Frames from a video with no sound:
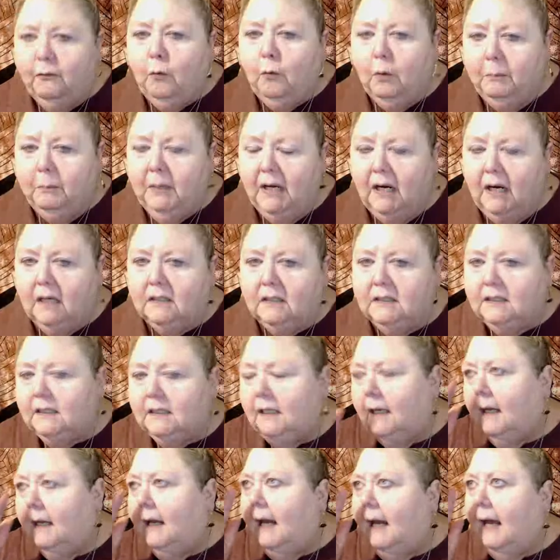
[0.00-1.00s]
bucks
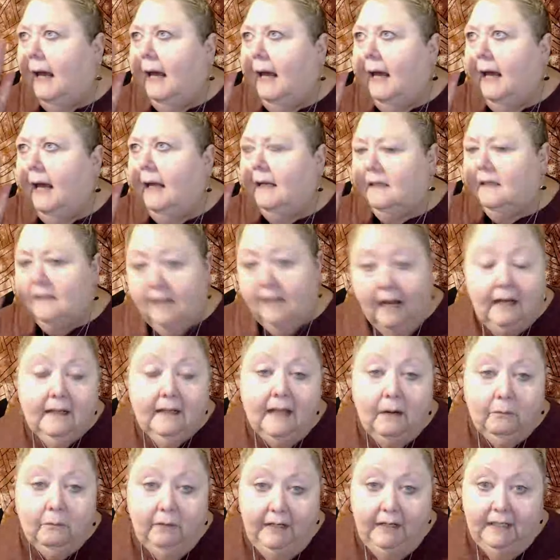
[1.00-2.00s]
and take
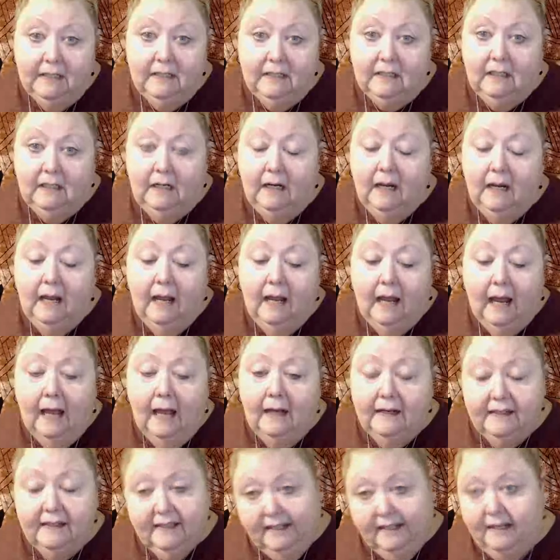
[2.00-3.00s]
that risk and
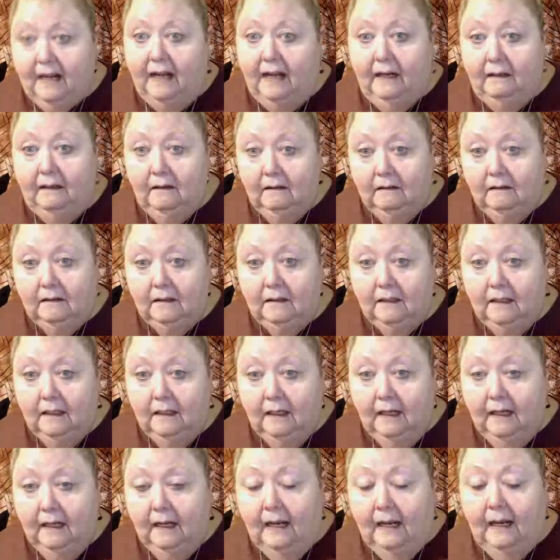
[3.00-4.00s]
decide
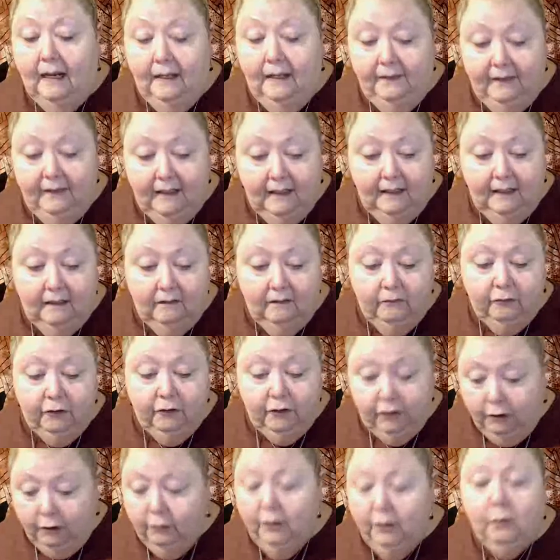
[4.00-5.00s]
and then
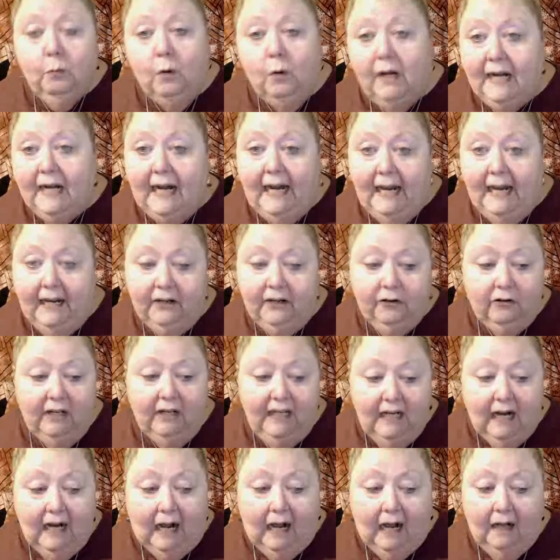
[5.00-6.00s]
show you what I actually
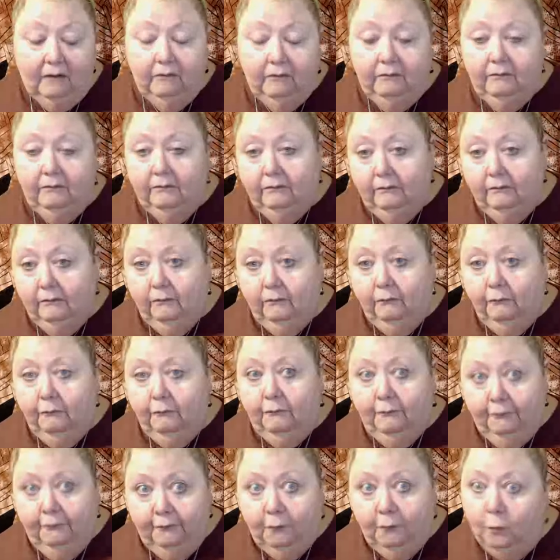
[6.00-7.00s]
got
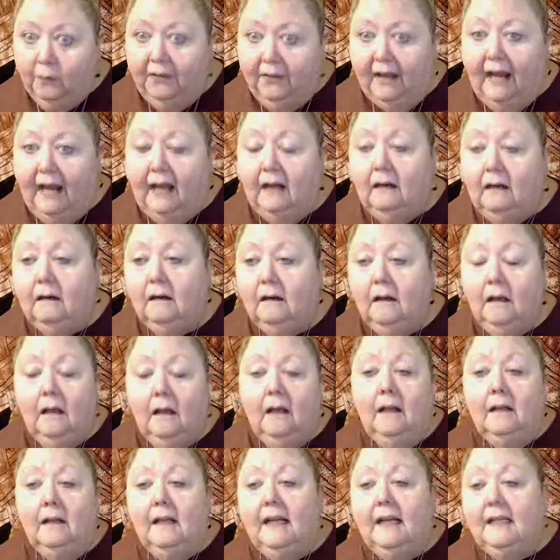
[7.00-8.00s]
for that.
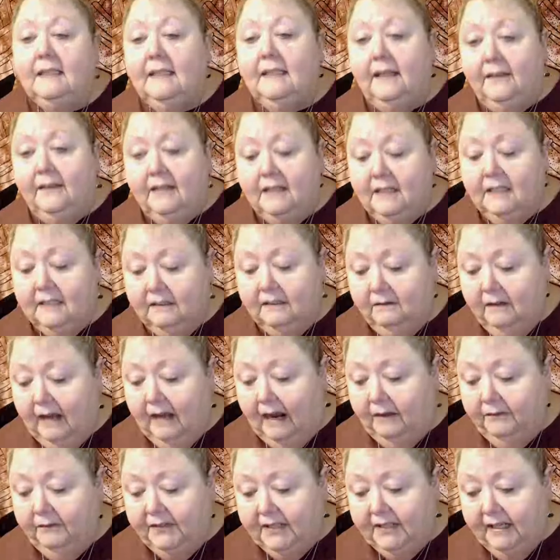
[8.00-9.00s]
Like I said, this
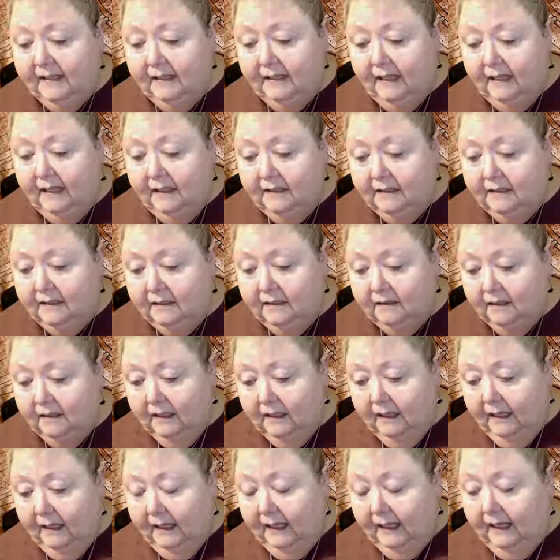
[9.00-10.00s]
I've seen these
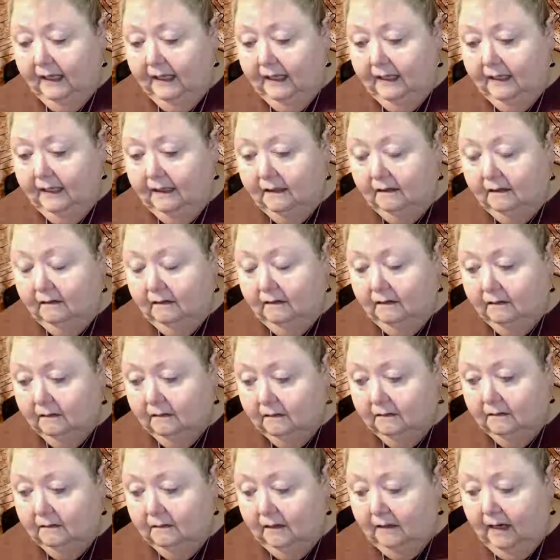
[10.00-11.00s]
in
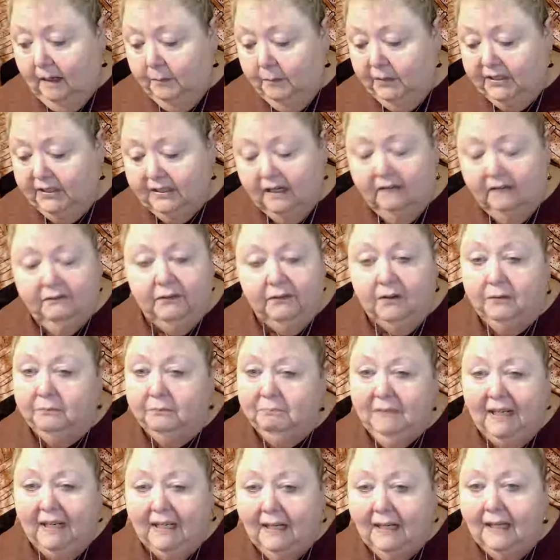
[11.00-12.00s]
Amazon for
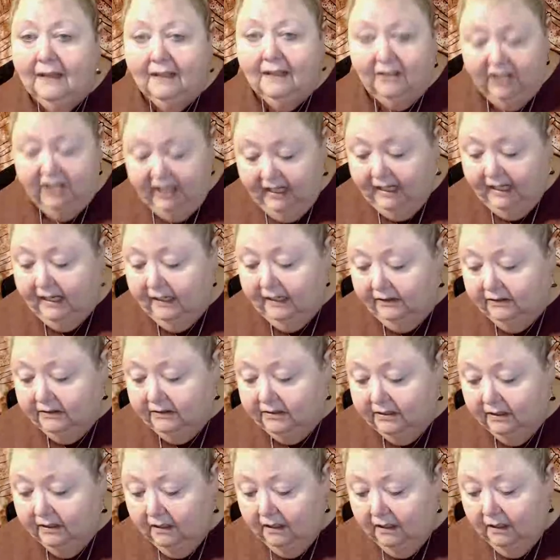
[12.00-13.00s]
in the
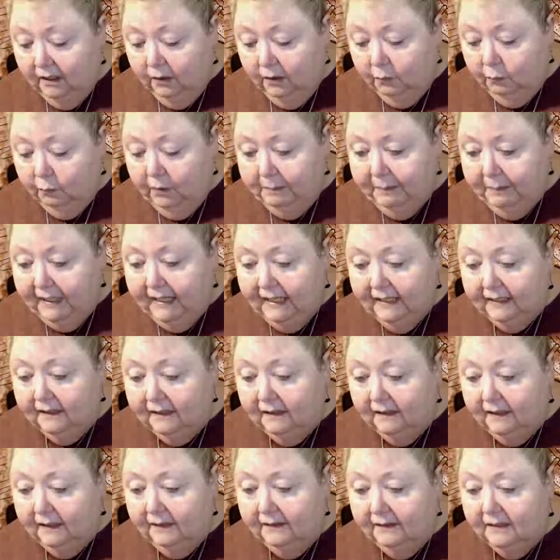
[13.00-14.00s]
teens
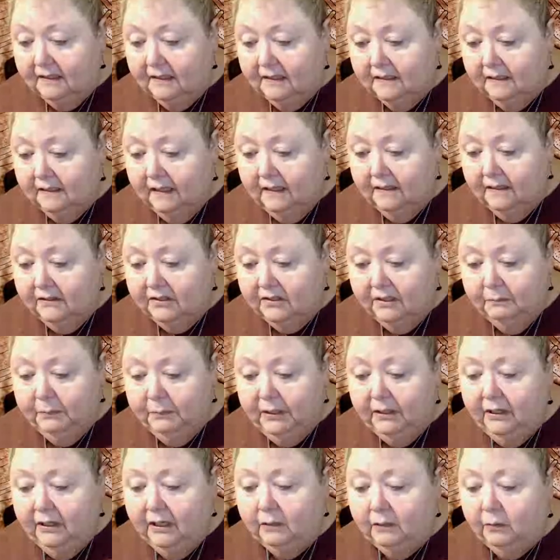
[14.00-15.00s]
repeatedly. This is the
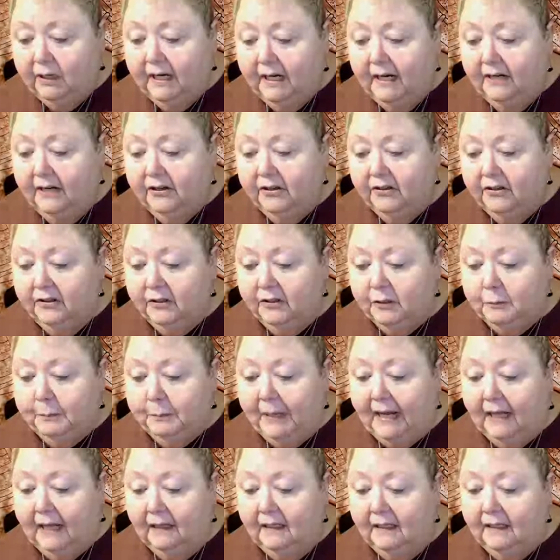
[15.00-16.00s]
Beauty Creations
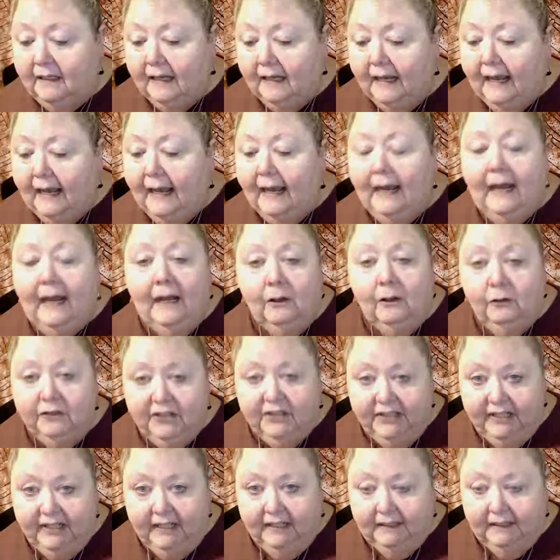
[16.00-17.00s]
palette
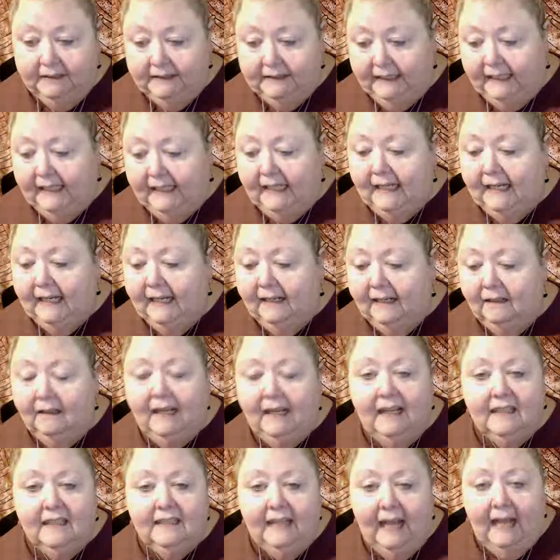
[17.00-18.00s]
Elsa, E L
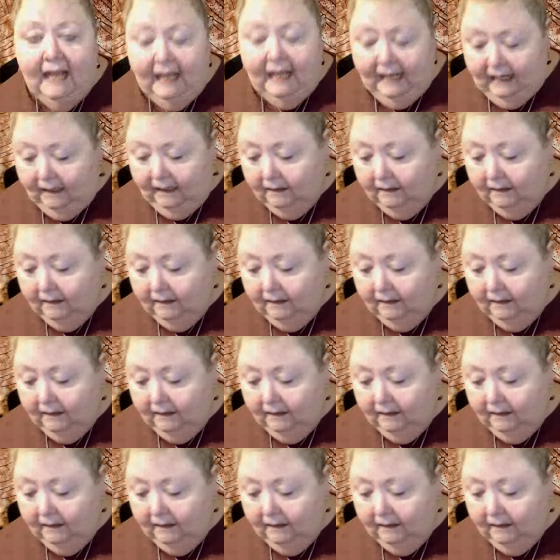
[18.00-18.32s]
S A.